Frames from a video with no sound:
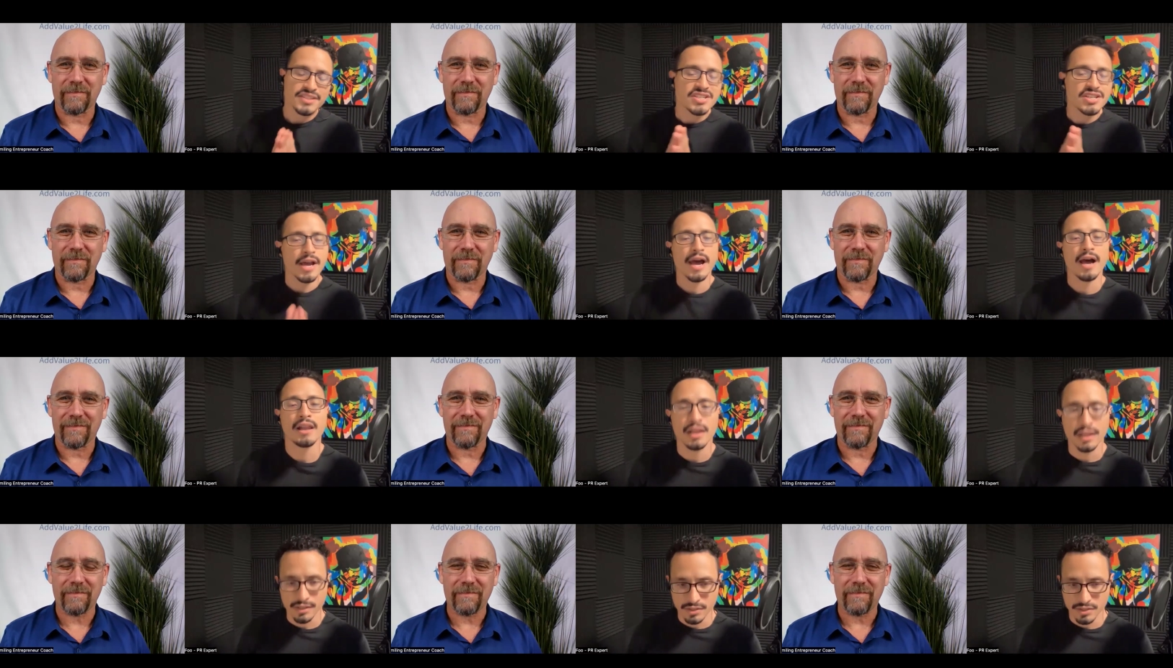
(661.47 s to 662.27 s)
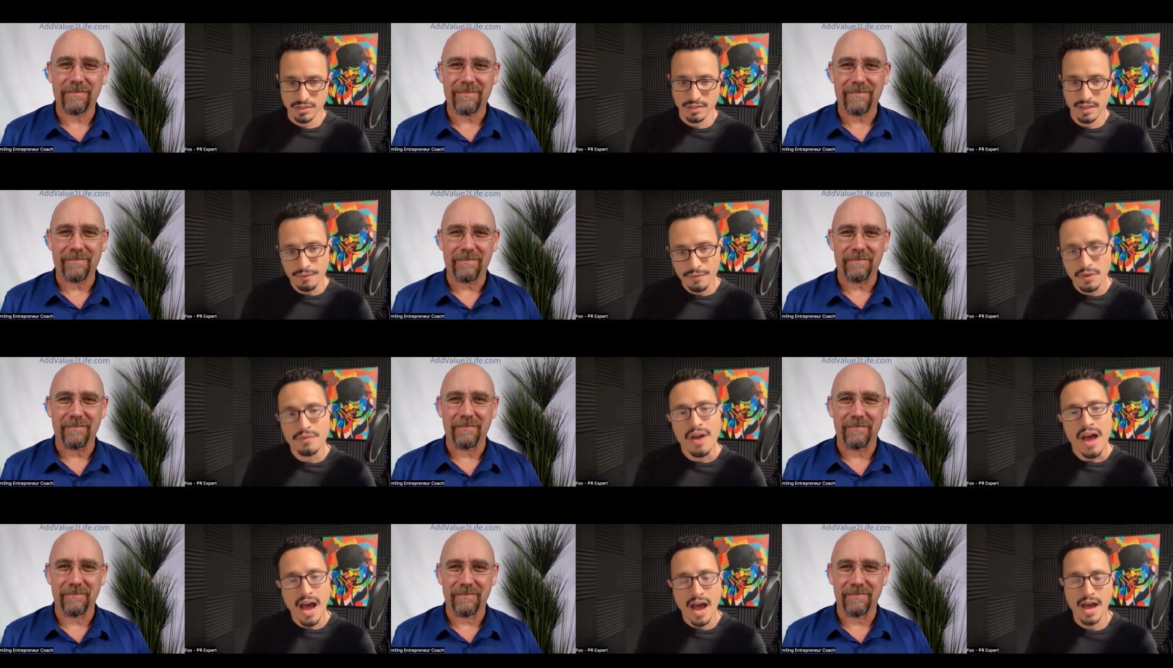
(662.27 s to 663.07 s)
Speaker 1: a challenge that you've
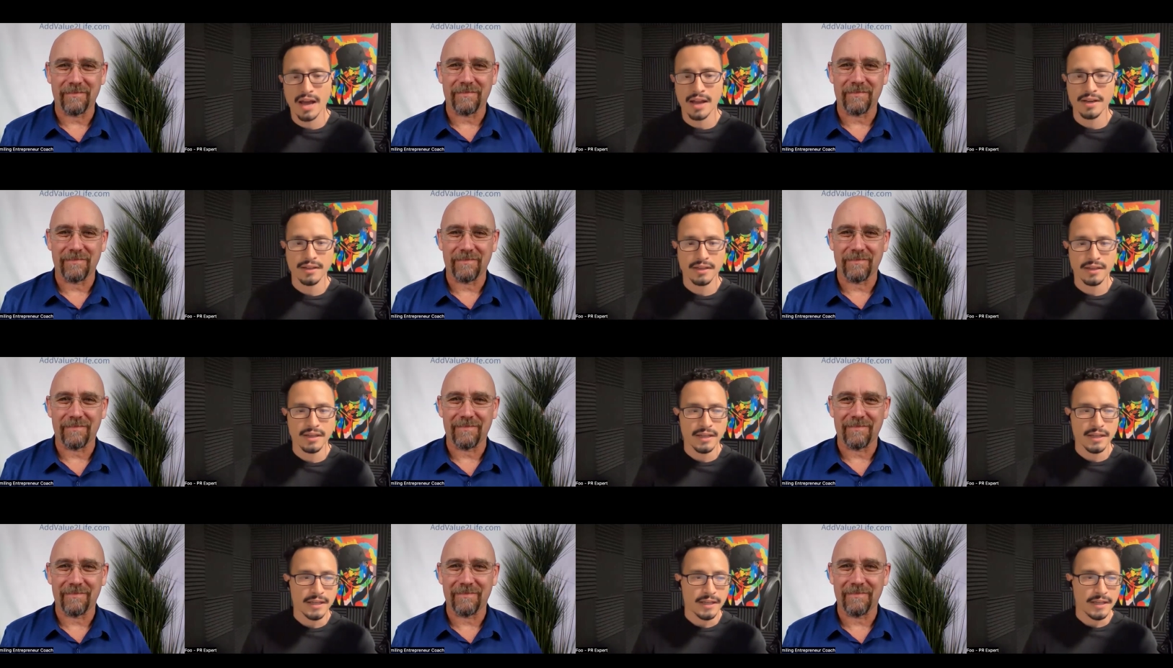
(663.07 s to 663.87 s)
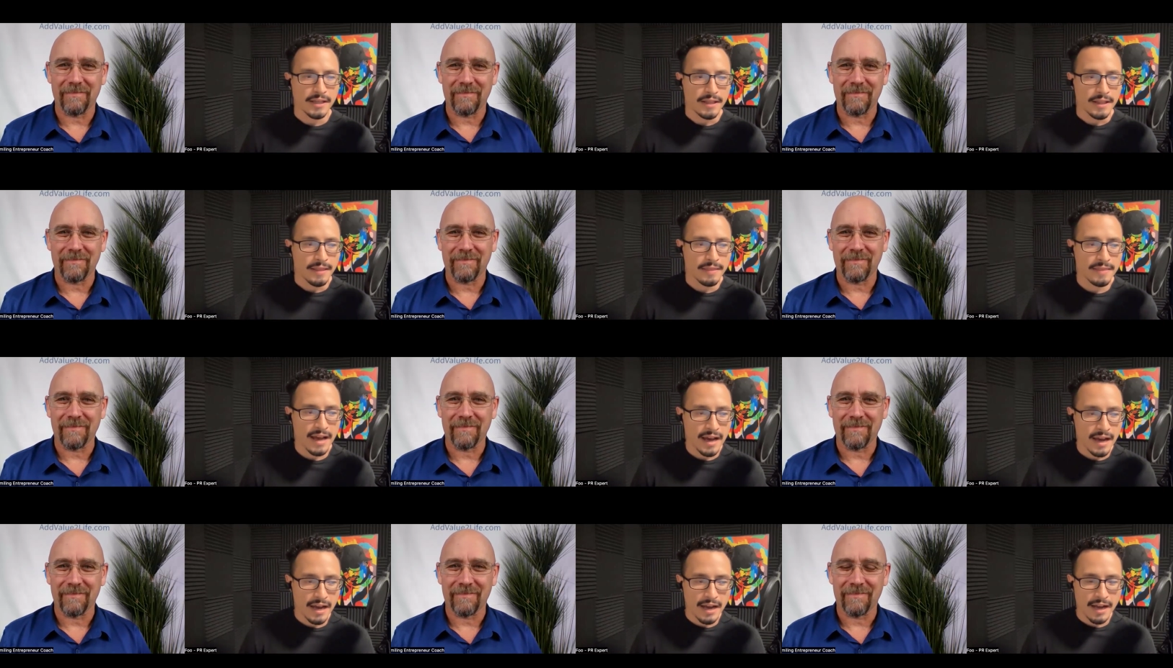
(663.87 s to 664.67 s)
had
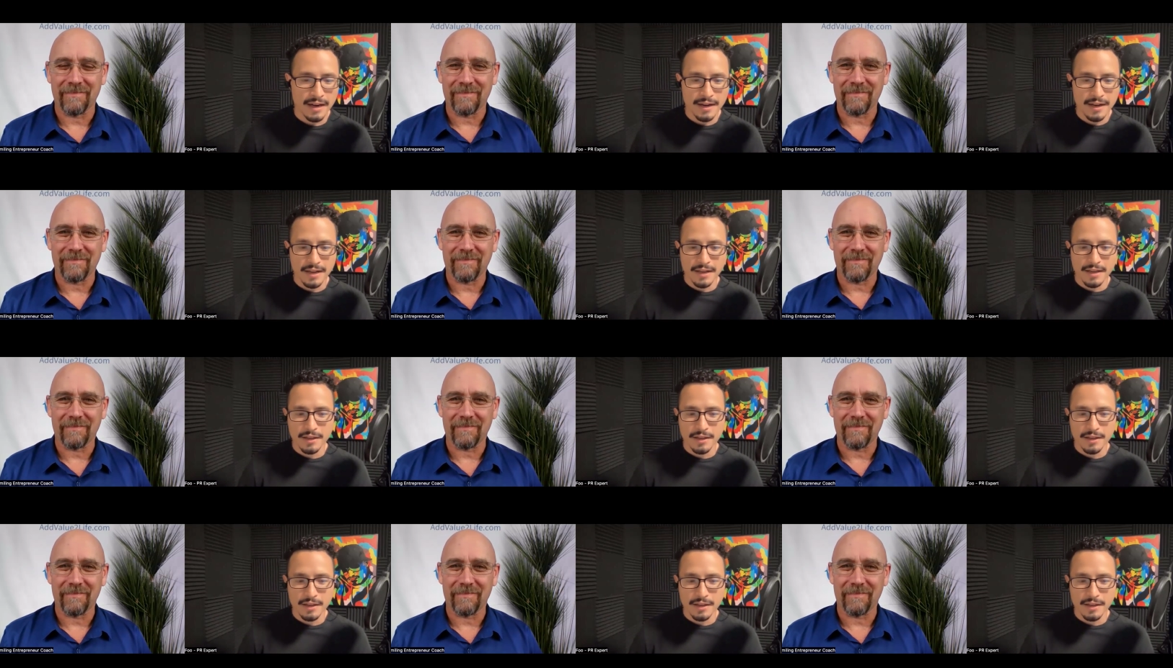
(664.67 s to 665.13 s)
that